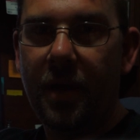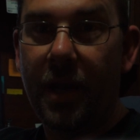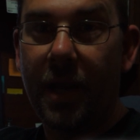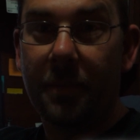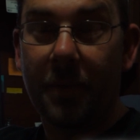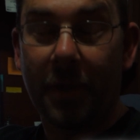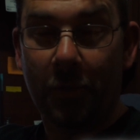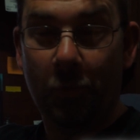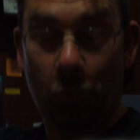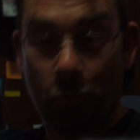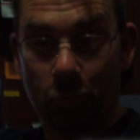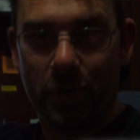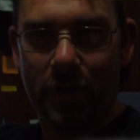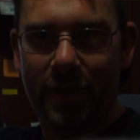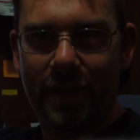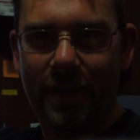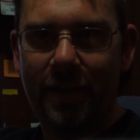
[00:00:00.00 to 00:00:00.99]
And I'm like,
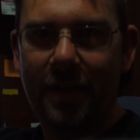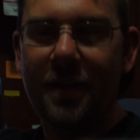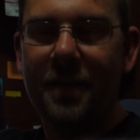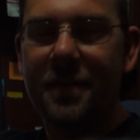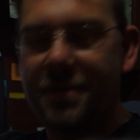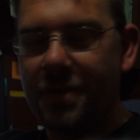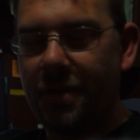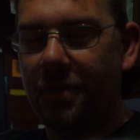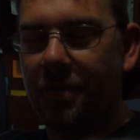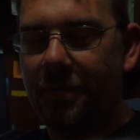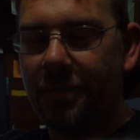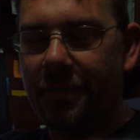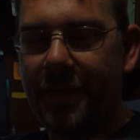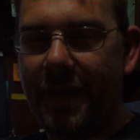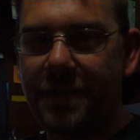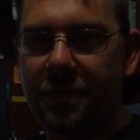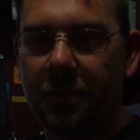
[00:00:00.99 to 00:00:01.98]
"Really?" So
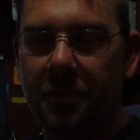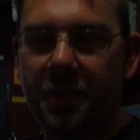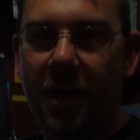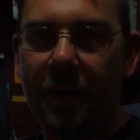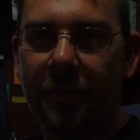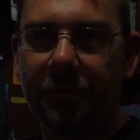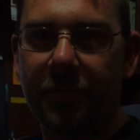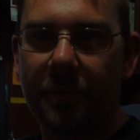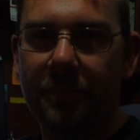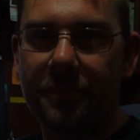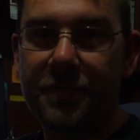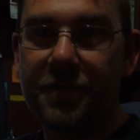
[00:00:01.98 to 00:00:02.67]
that's where we got them from.